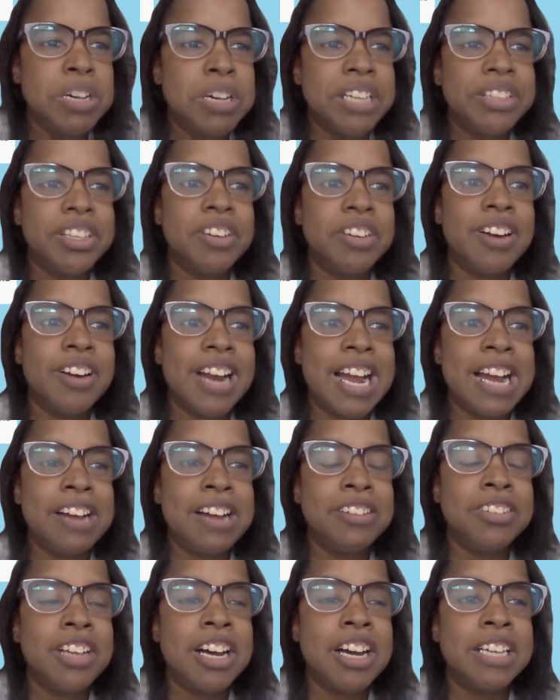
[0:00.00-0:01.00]
but their
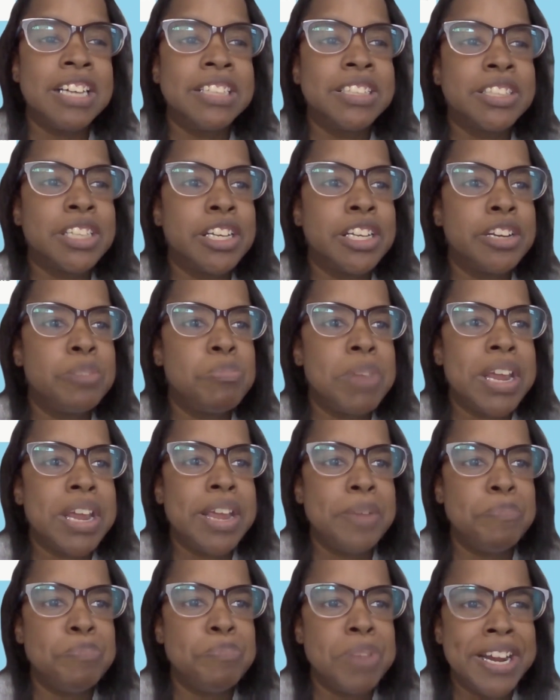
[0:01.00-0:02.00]
allies could
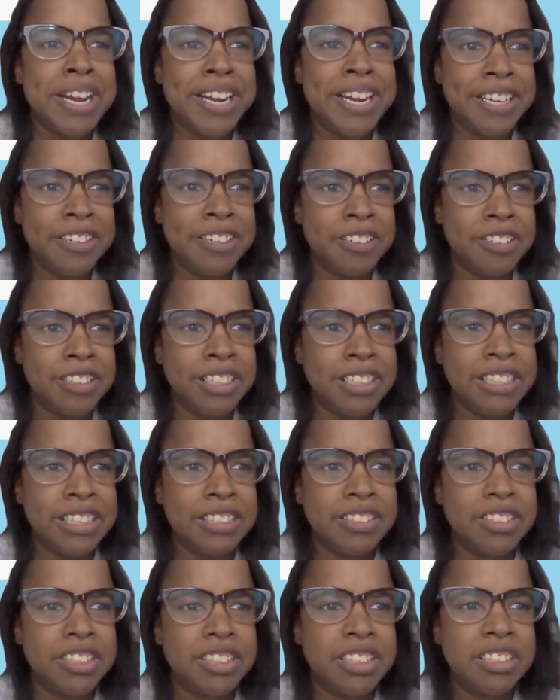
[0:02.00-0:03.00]
be
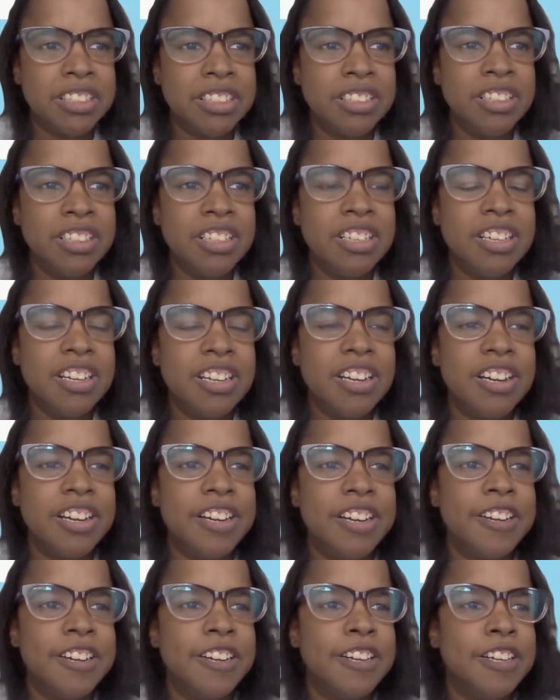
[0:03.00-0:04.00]
parents,
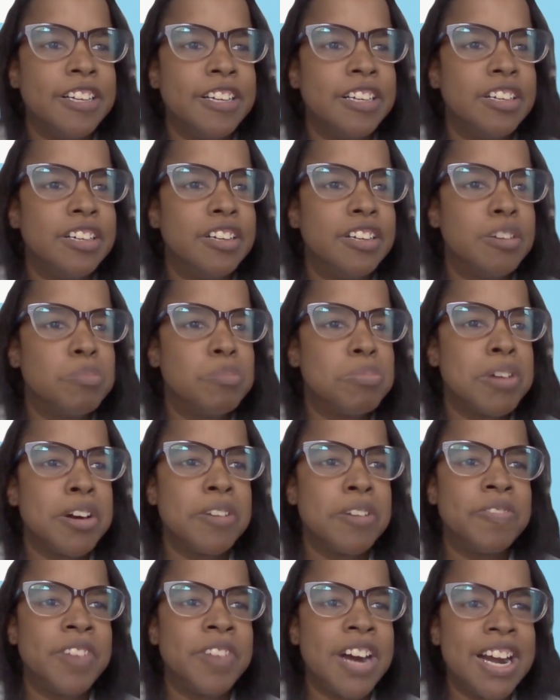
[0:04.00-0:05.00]
uh,
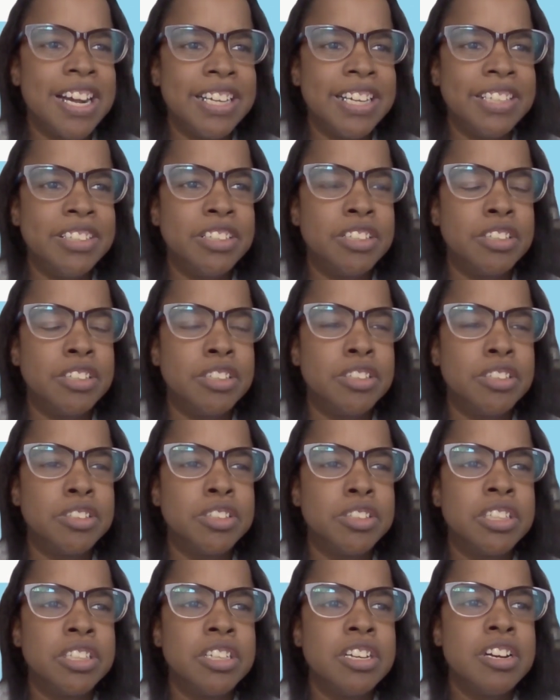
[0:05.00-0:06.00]
providers,
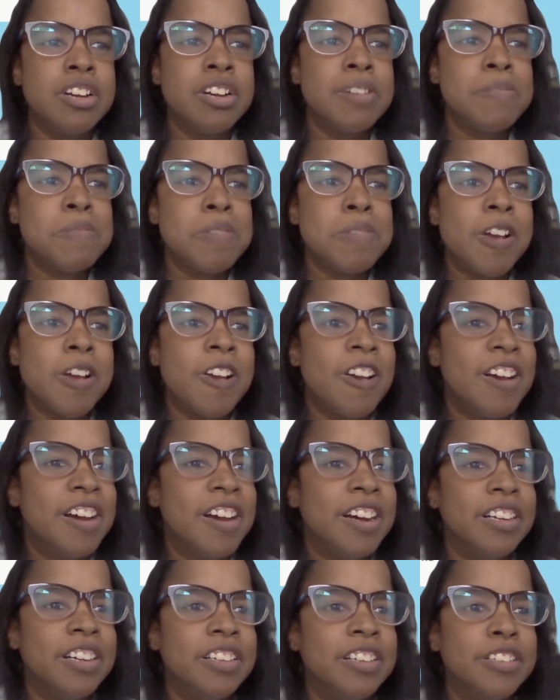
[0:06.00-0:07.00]

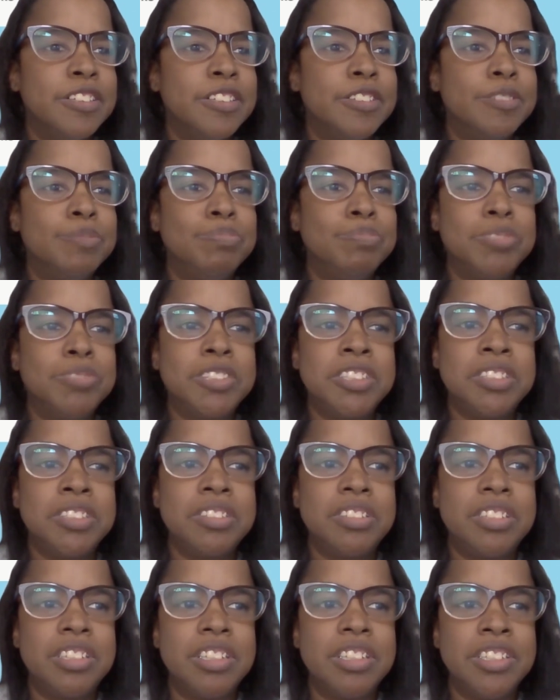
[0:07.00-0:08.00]
um, uh,
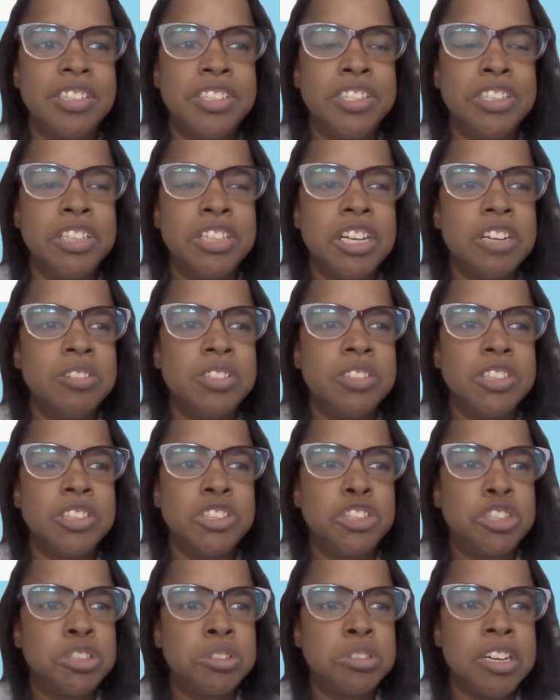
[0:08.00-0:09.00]
you know,
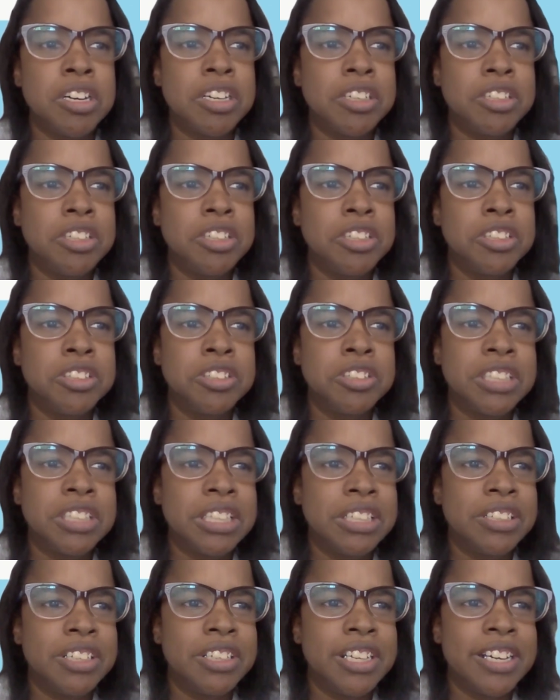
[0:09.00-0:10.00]
instructors
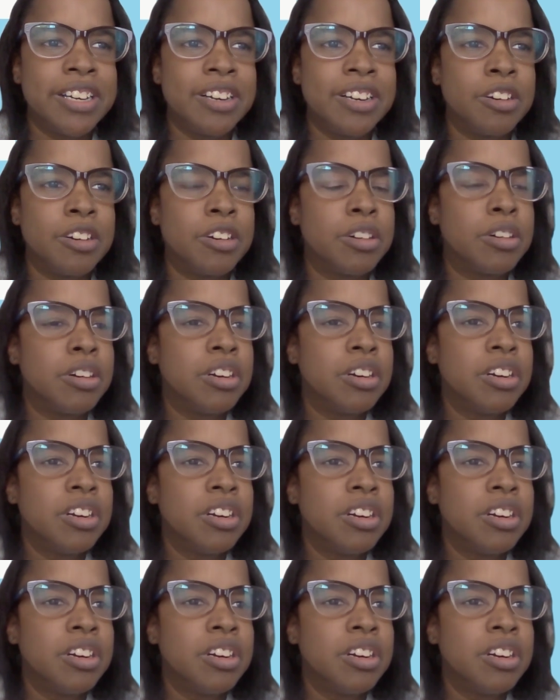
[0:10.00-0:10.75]
in their